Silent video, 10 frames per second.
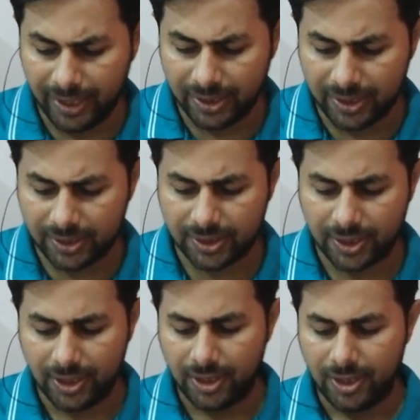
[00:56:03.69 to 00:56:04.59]
this
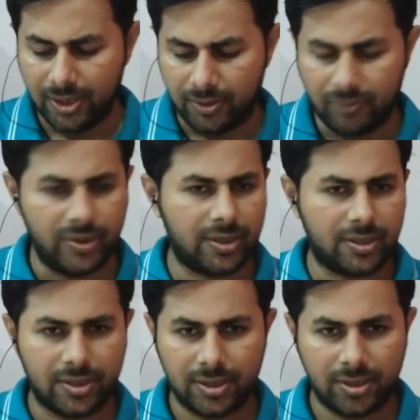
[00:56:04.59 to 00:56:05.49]
with
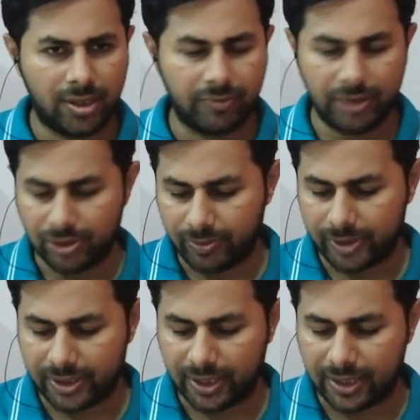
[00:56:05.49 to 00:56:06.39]
equation of a
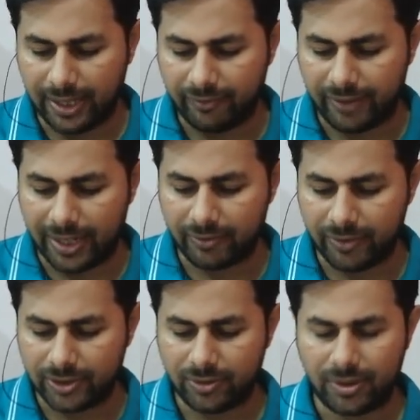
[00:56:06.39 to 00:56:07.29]
straight line y
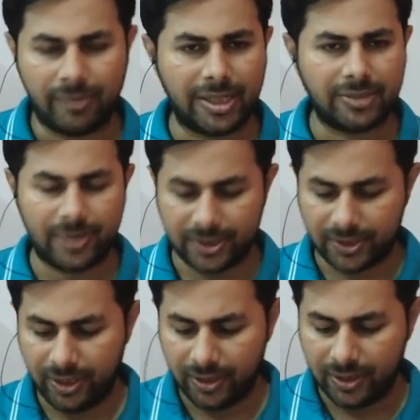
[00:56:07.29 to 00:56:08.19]
equals to mx plus
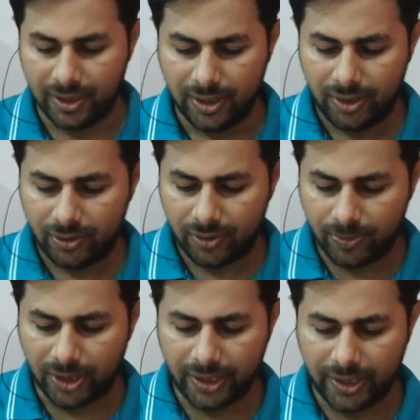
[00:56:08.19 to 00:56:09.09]
c. You are
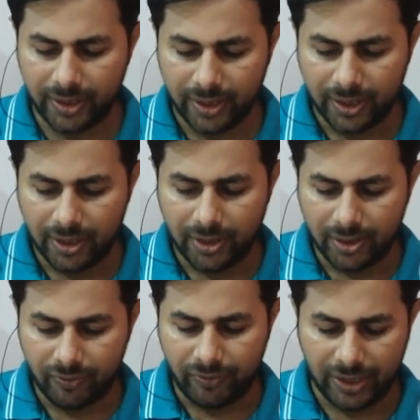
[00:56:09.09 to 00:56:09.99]
plotting
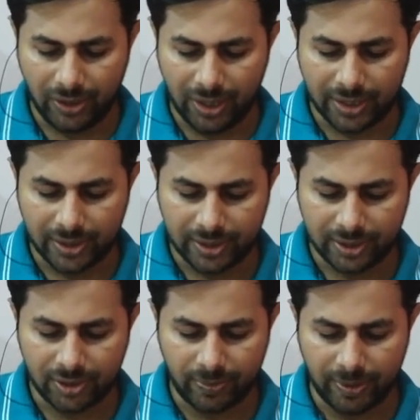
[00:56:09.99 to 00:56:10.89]
V naught, the
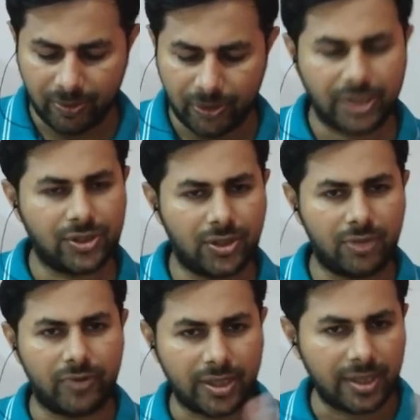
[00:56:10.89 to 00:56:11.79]
stopping potential, on
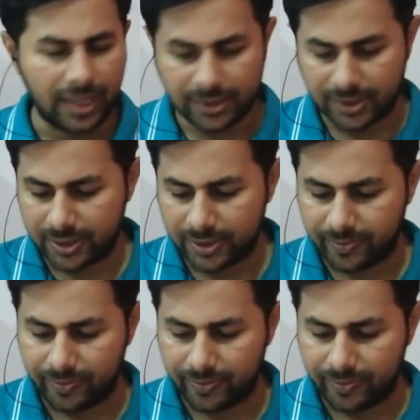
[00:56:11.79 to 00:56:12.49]
vertical axis,